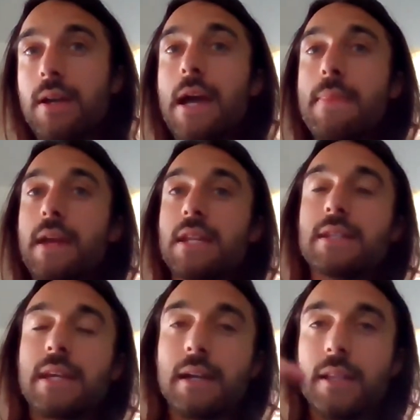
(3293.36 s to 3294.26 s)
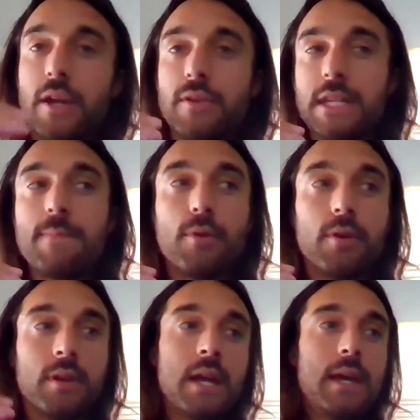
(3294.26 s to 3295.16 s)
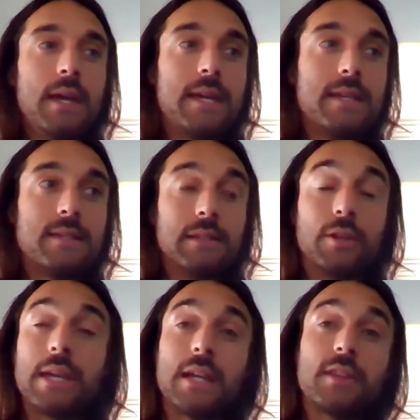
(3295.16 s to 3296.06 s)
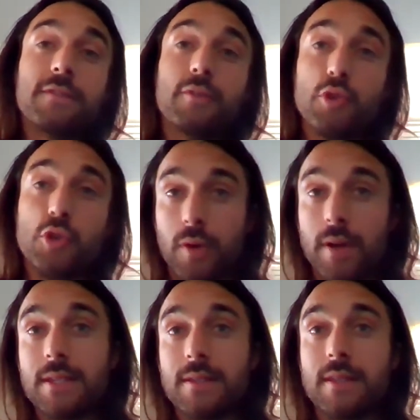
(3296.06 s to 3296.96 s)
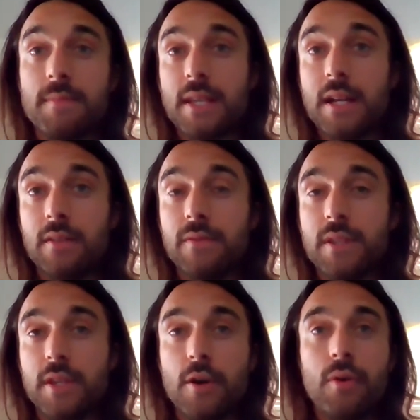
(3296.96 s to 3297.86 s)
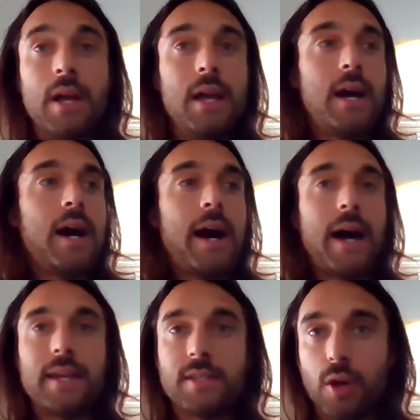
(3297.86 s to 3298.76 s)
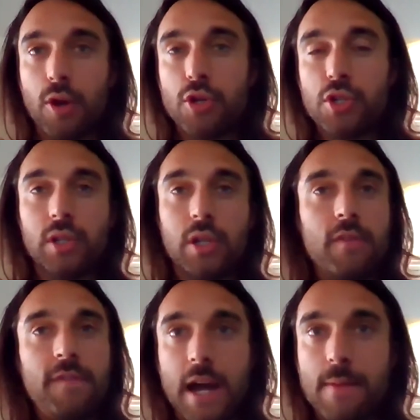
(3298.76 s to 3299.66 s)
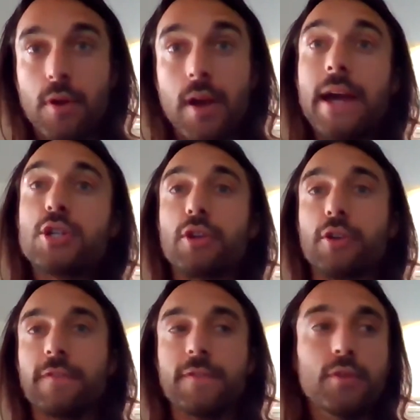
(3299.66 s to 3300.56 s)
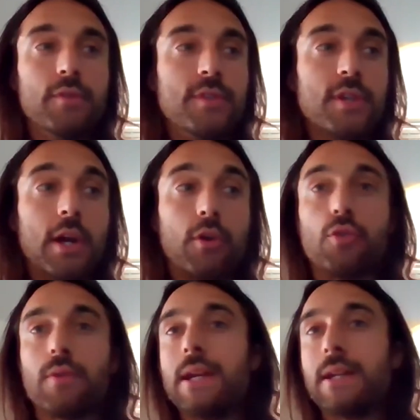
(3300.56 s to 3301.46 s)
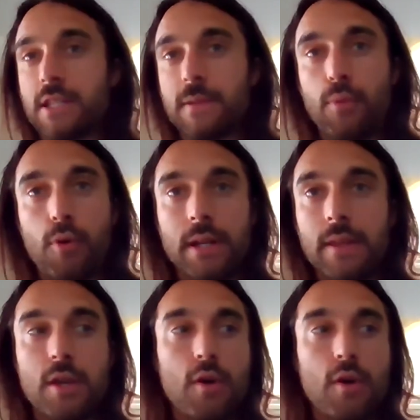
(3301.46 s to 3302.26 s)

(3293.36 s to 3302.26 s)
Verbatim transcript: And then you dig a layer deeper is looking at the food choices themselves. You know, high starch, low fiber, high sugar foods are great at supporting the